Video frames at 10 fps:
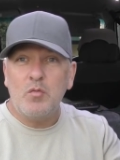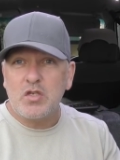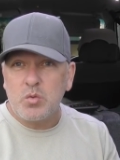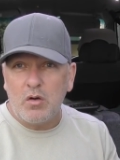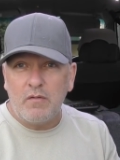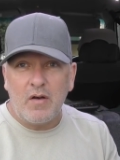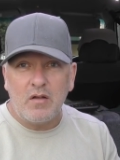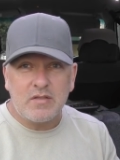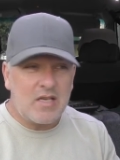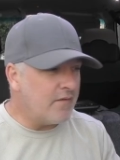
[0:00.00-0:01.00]
12
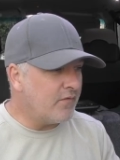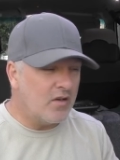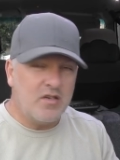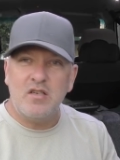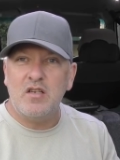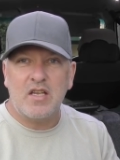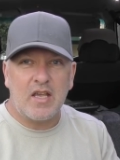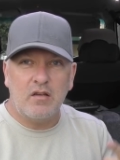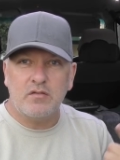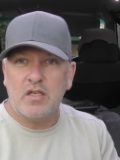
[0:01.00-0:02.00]
volt stuff. I didn't need
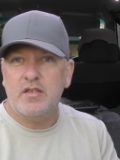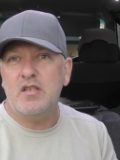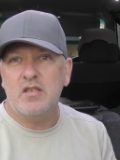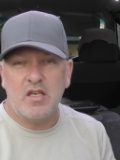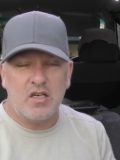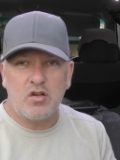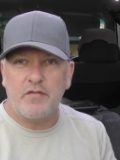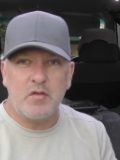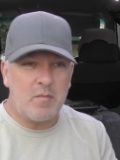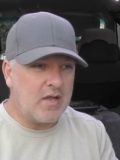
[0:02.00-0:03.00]
kettles, I didn't need
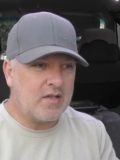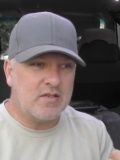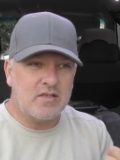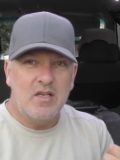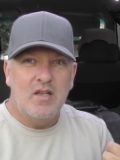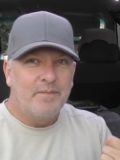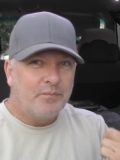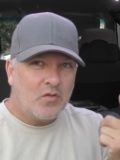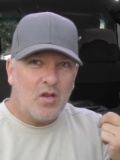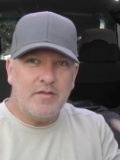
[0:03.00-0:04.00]
coffee makers,
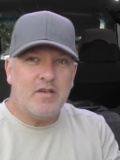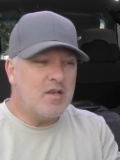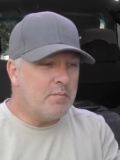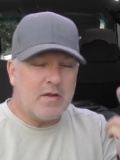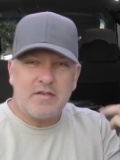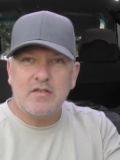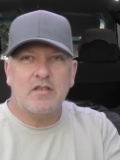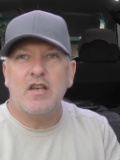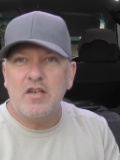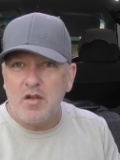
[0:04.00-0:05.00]
I didn't need mixers, I
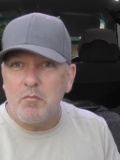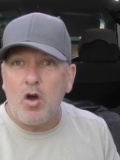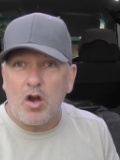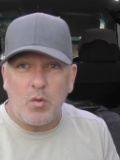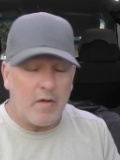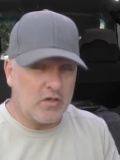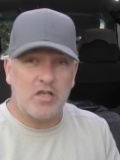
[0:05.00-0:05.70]
didn't need microwaves.